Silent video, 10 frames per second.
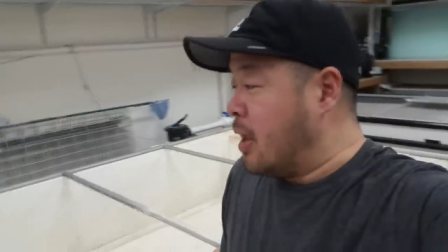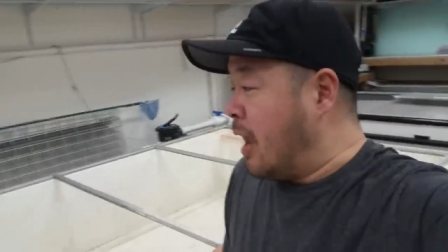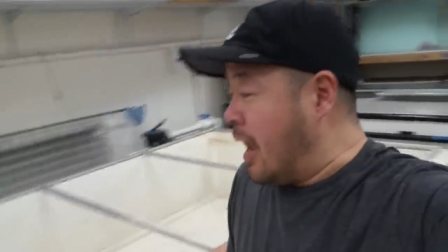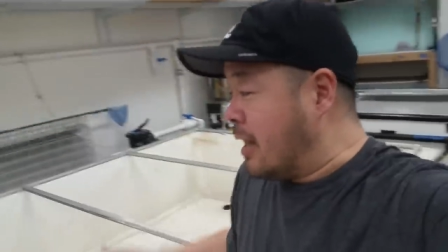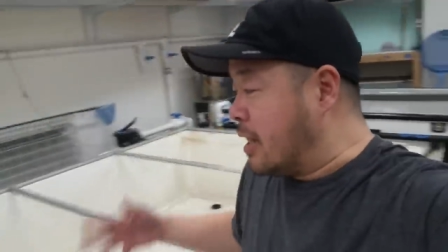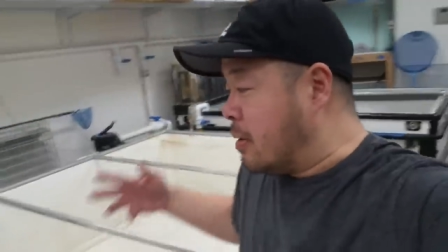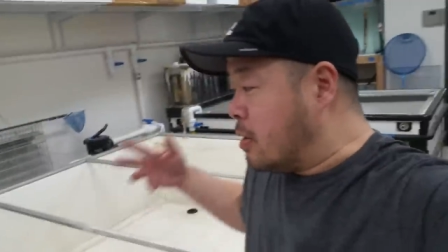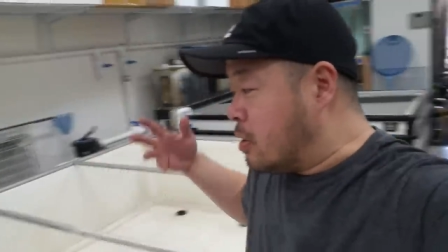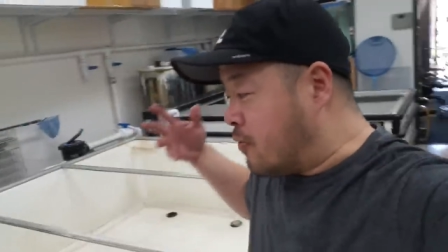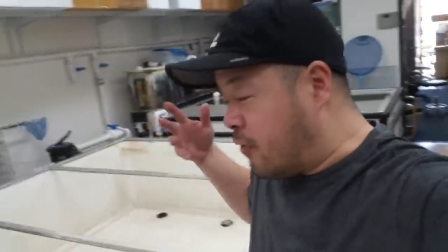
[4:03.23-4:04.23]
and
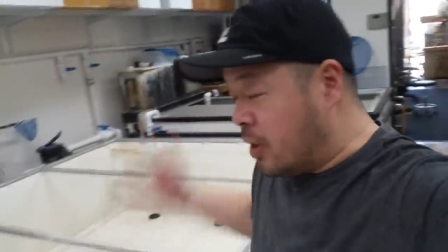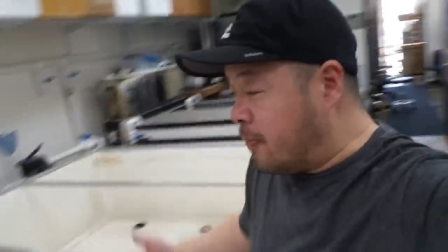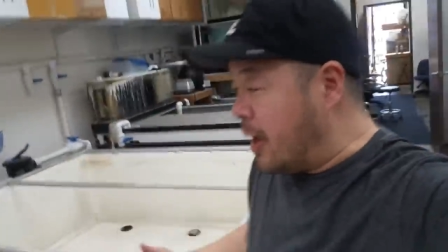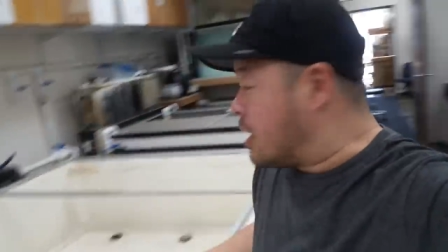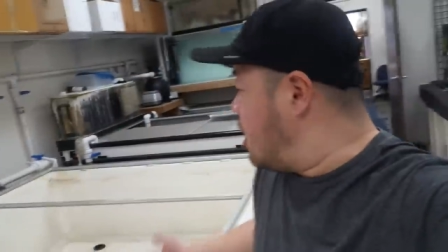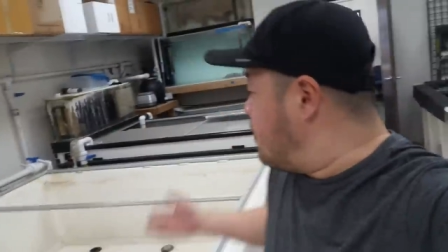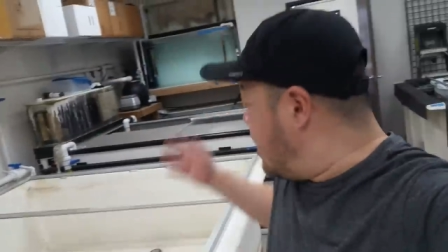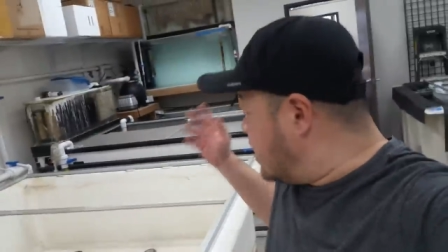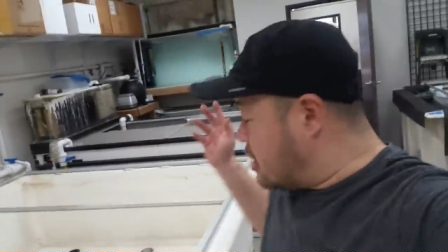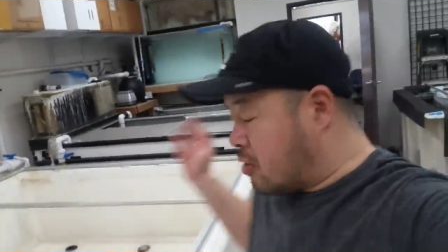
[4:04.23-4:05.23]
fill it back up
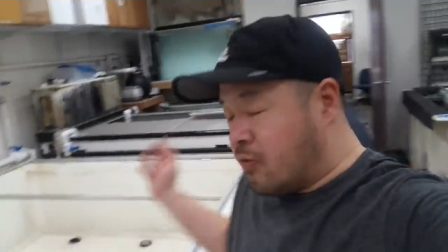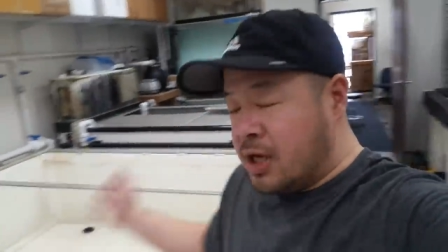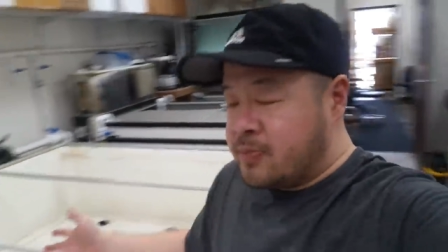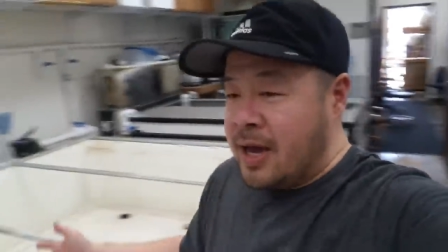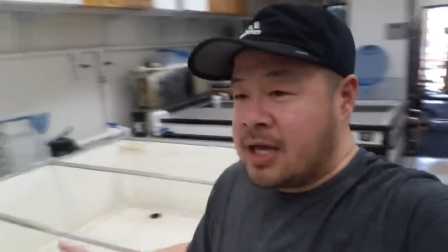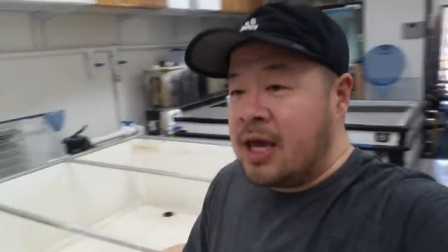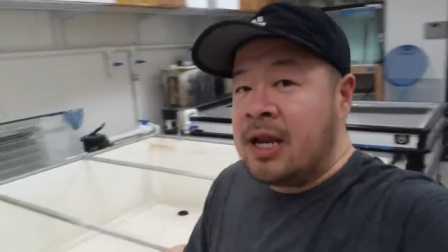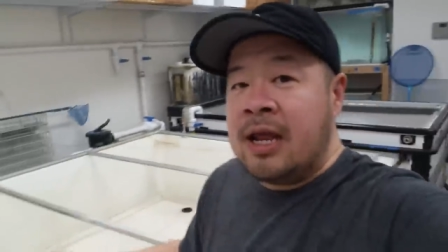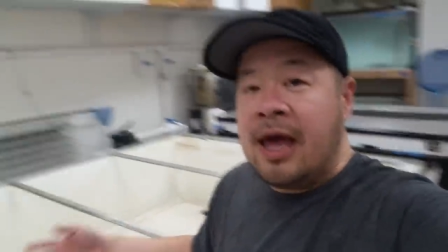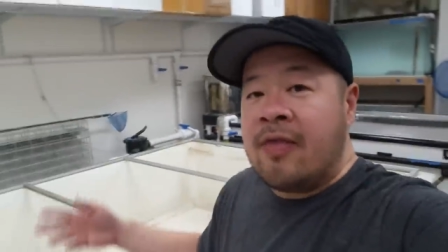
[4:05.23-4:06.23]
and get the rays back
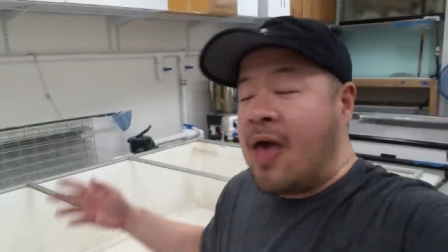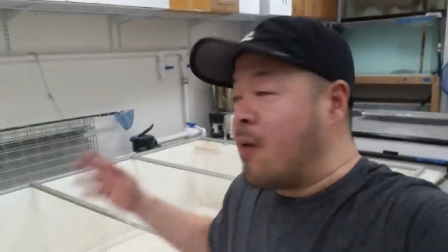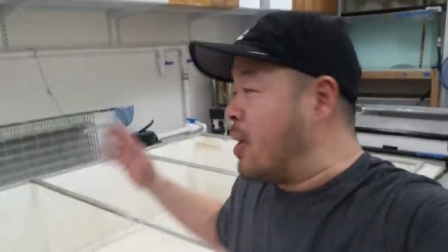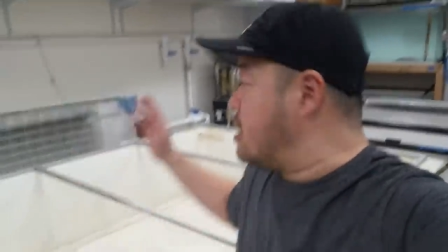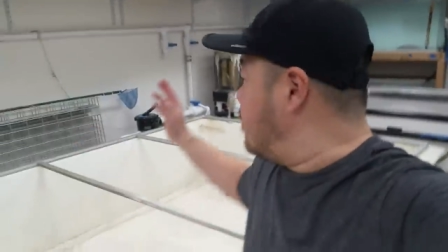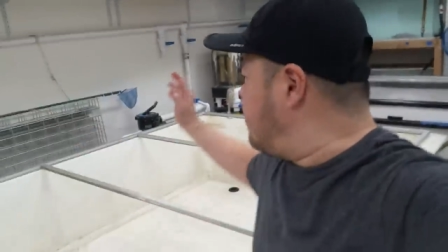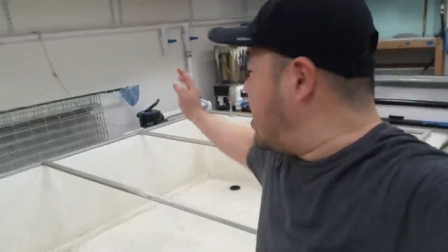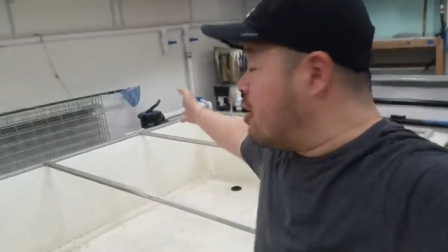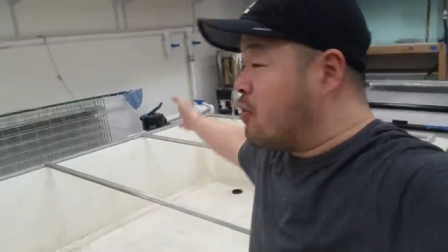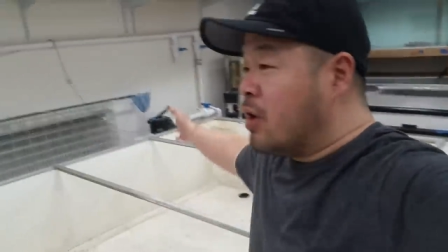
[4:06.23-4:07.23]
in, and that way the
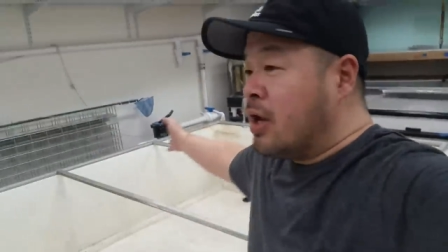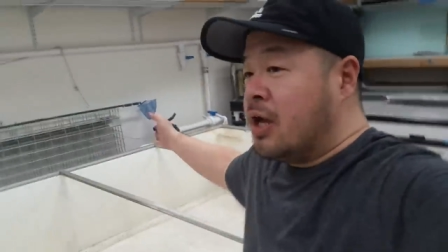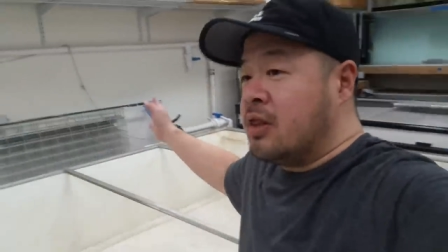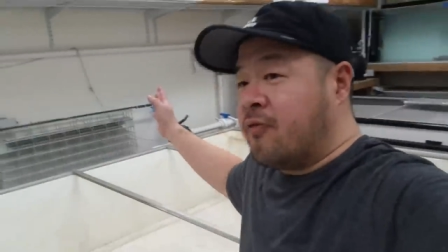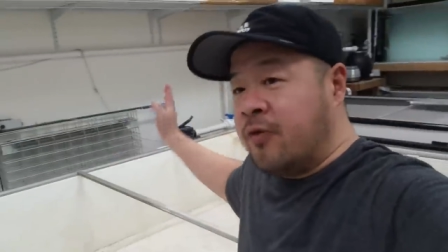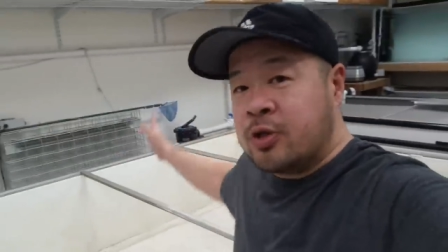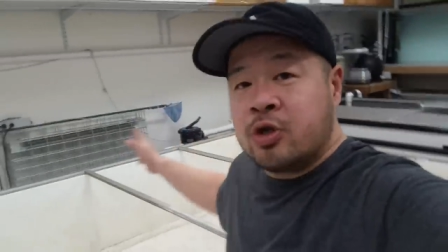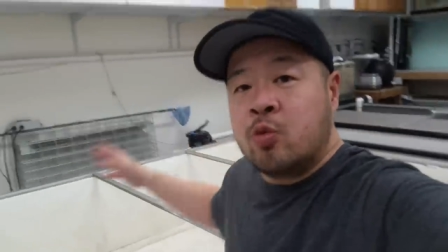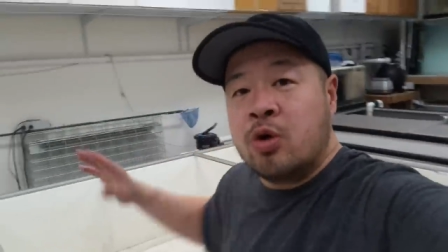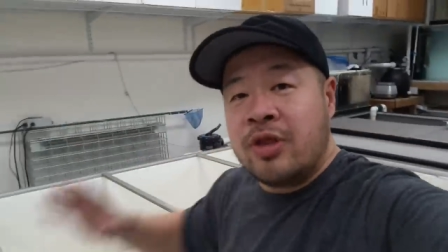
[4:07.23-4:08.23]
bile in the
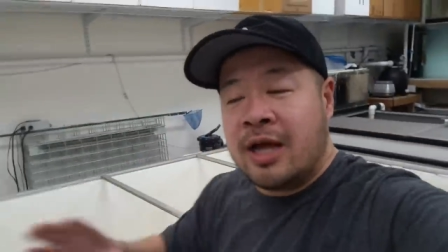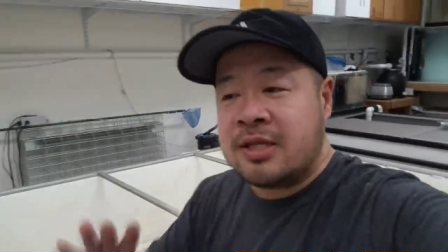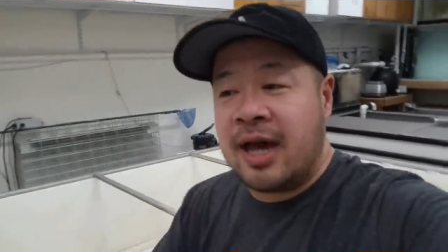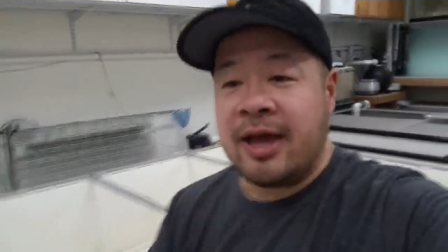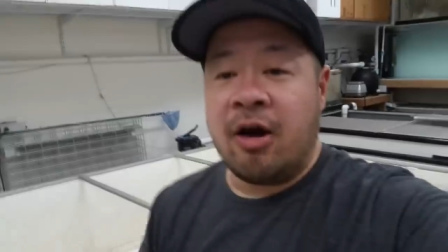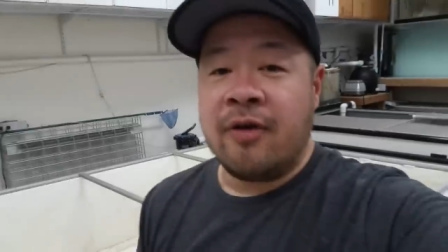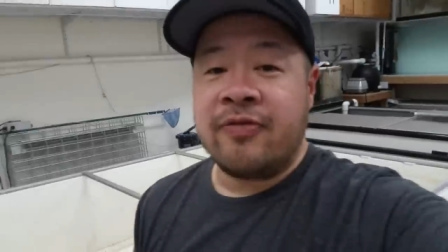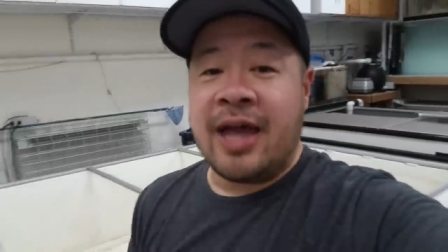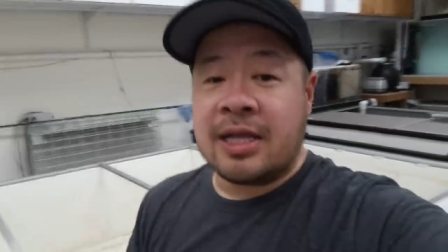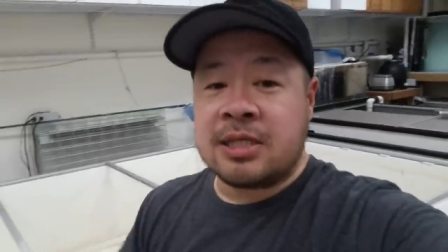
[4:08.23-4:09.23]
filter will not die
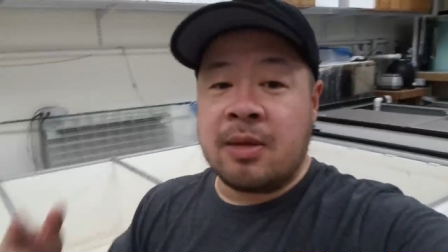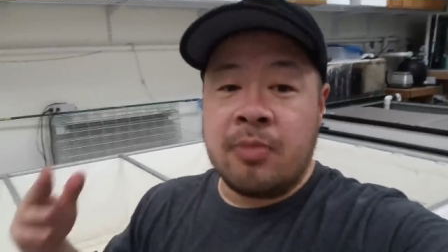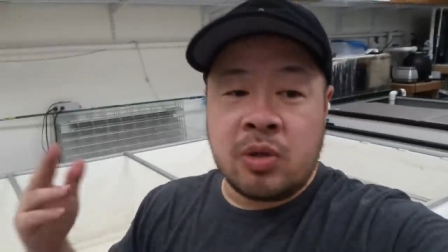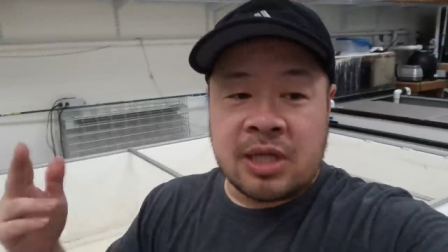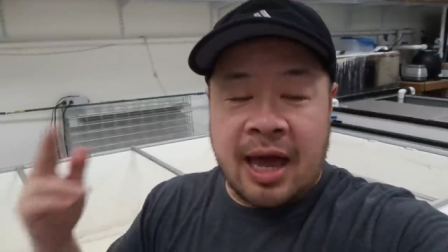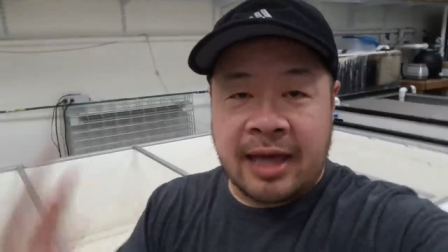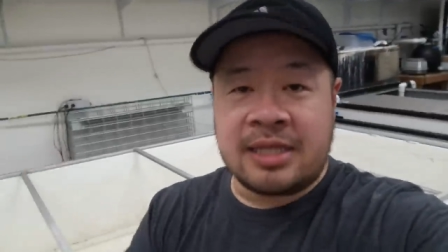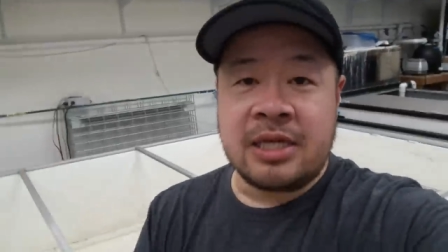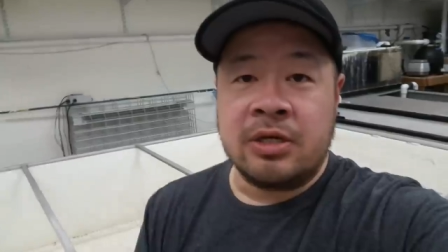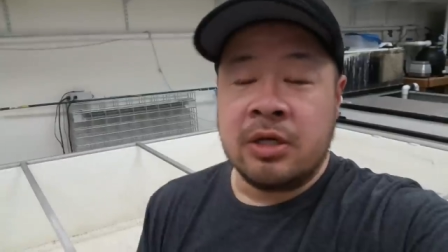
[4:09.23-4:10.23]
off. That's the most
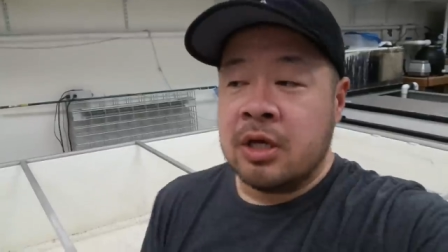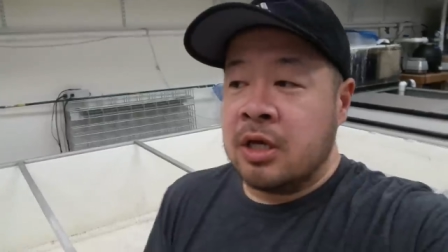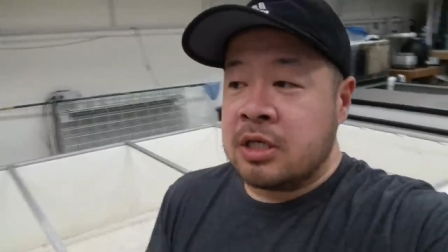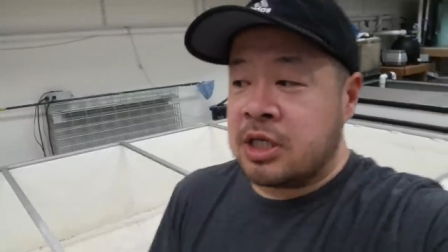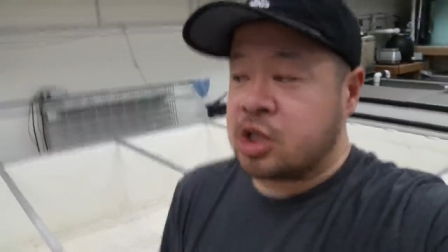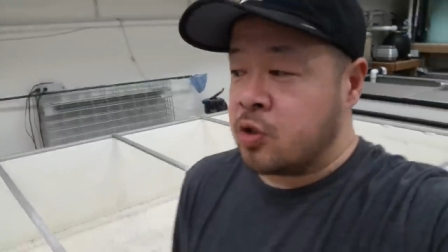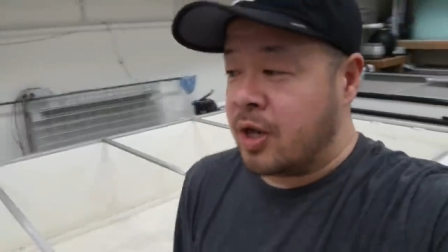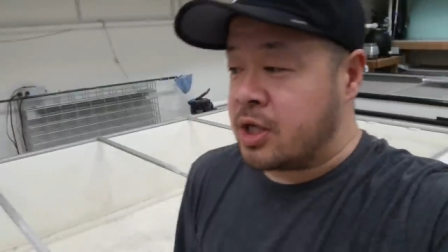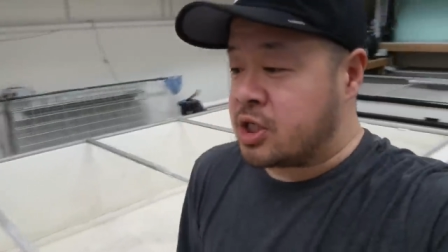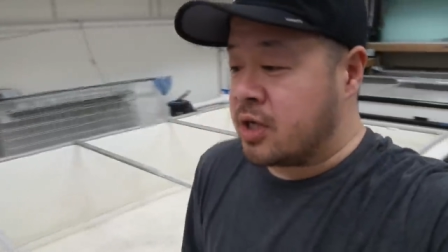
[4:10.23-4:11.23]
ideal
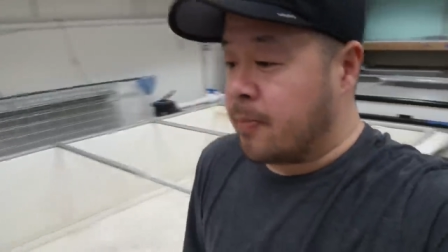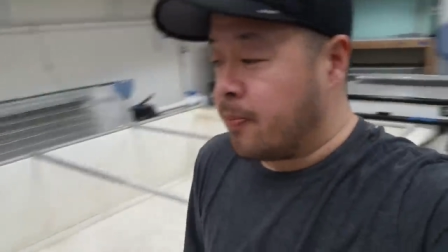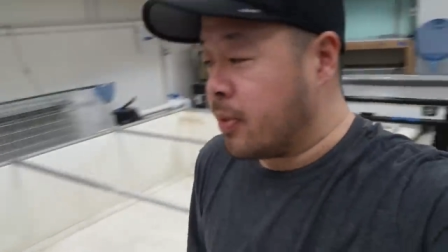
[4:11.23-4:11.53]
situation.